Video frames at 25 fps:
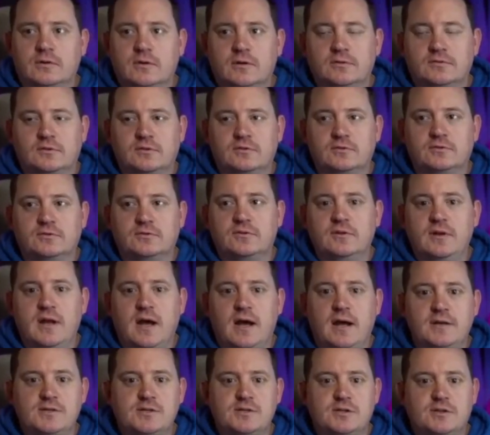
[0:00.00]
because there's
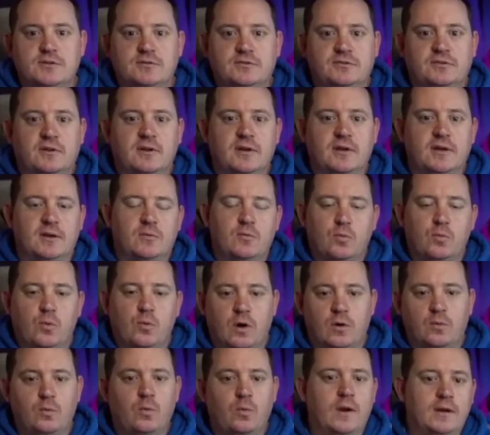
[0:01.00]
not just like
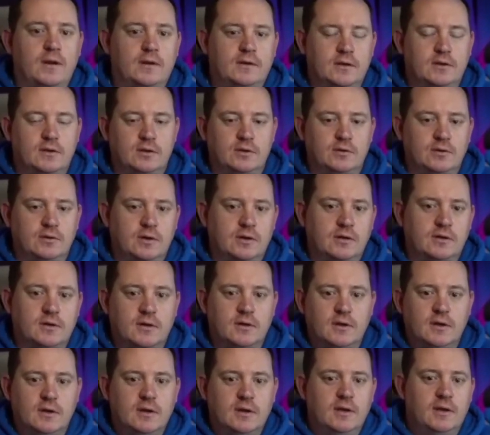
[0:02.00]
one way to do it.
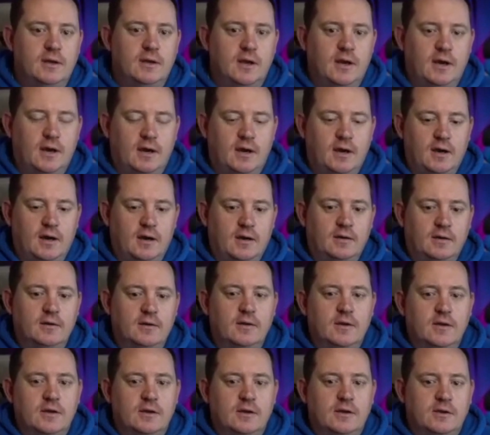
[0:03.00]

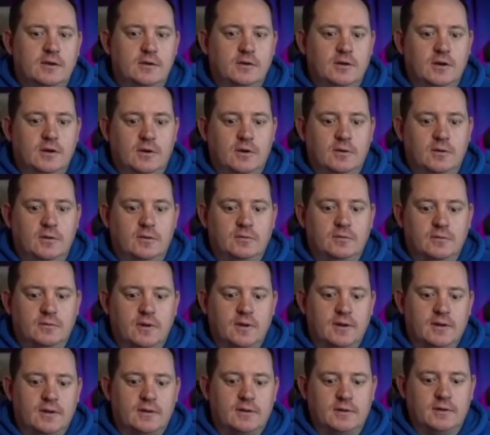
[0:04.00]
You know,
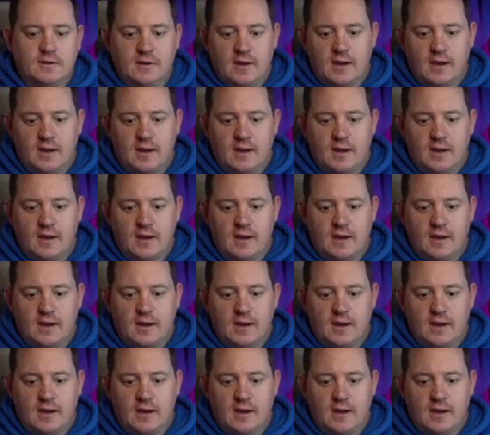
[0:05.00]
like